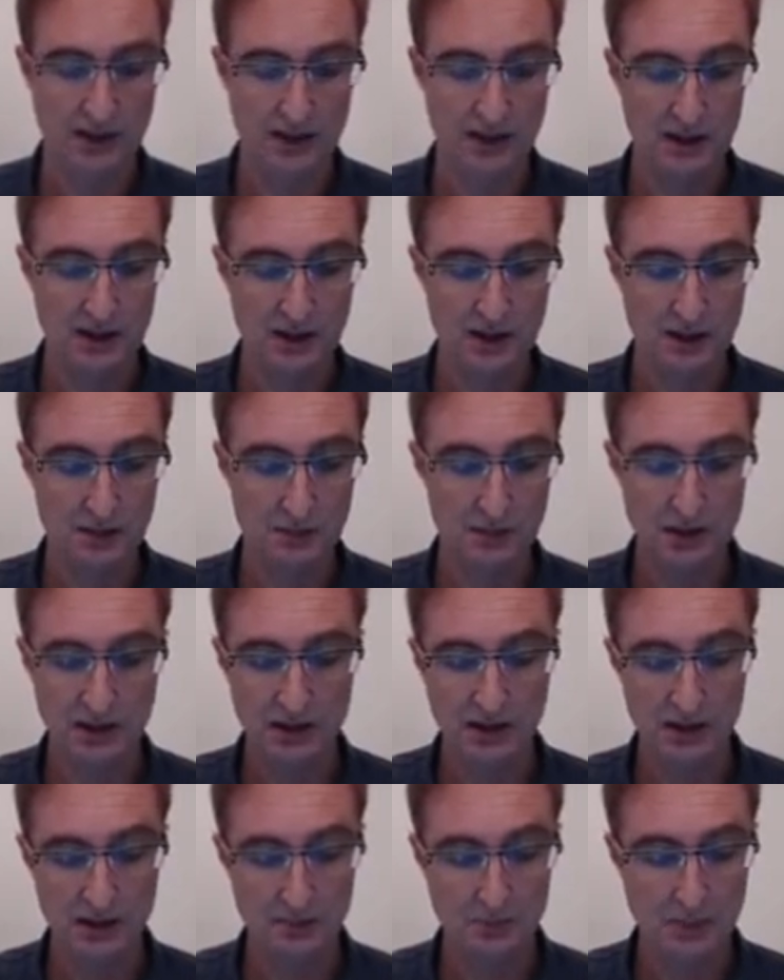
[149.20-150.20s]
It's going to
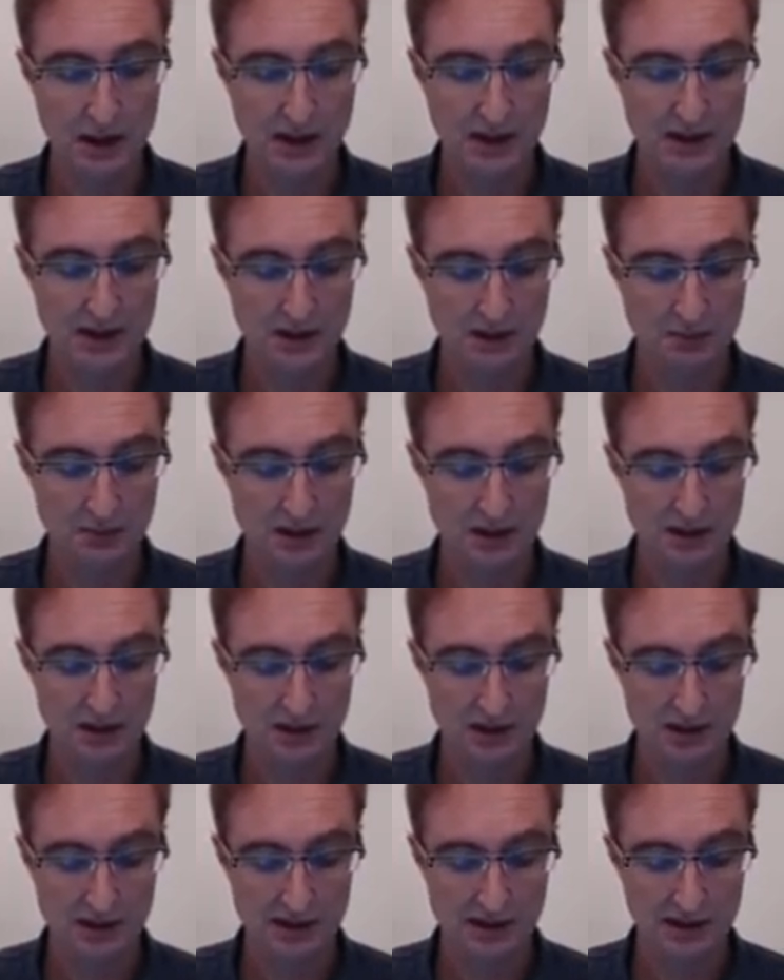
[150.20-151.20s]
be the basic
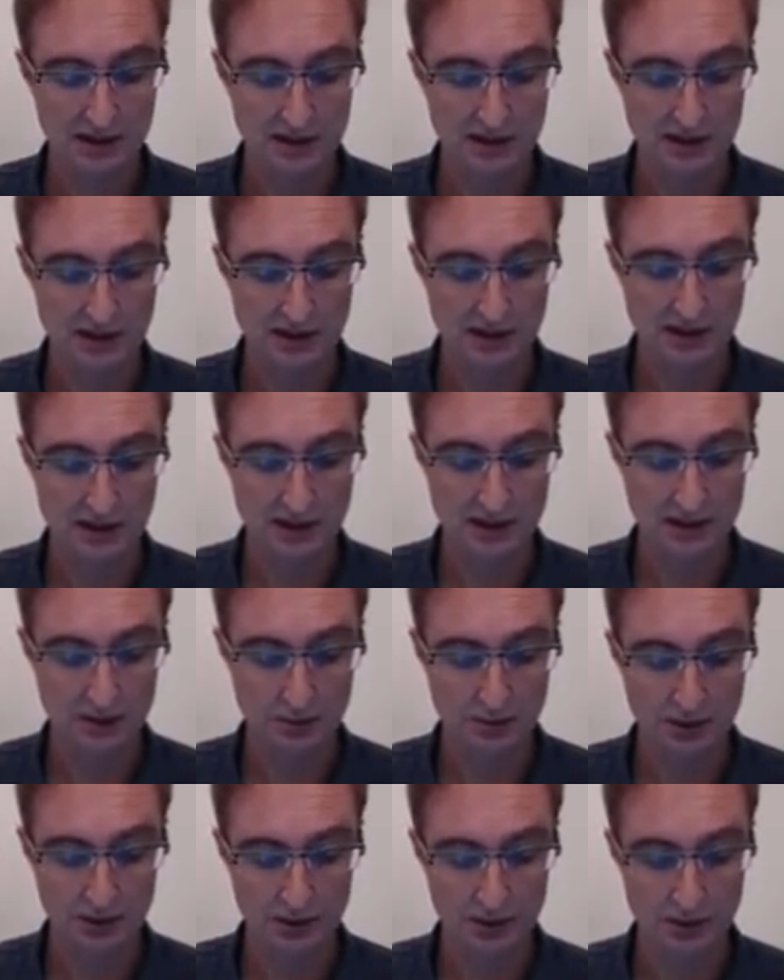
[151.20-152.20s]
message latency,
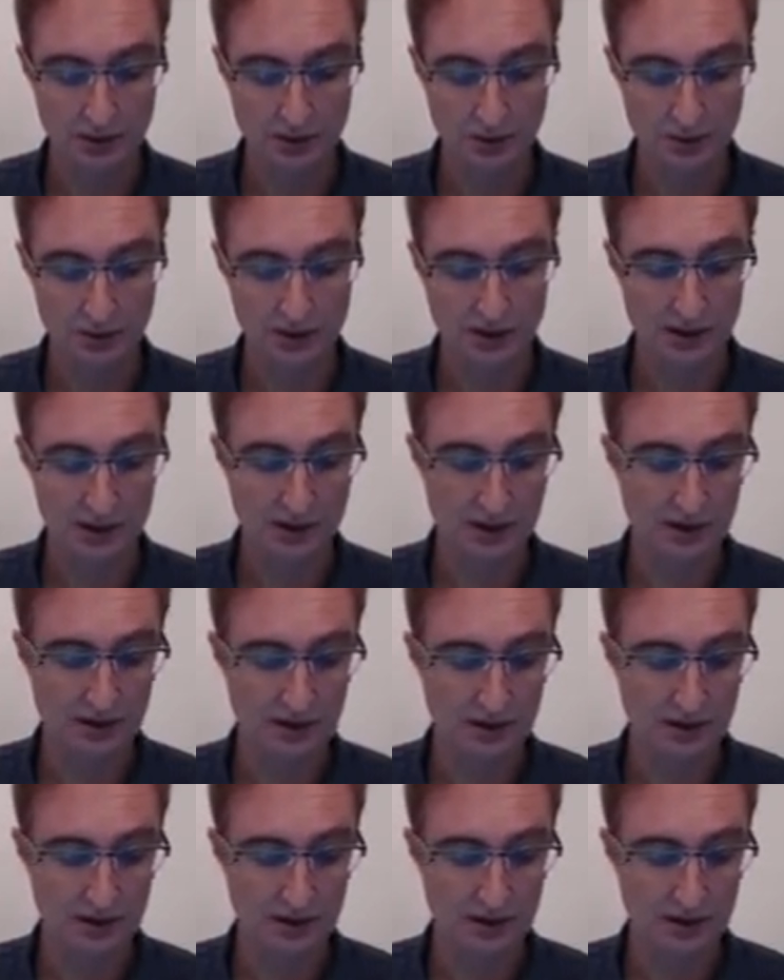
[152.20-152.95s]
that's what's shown here.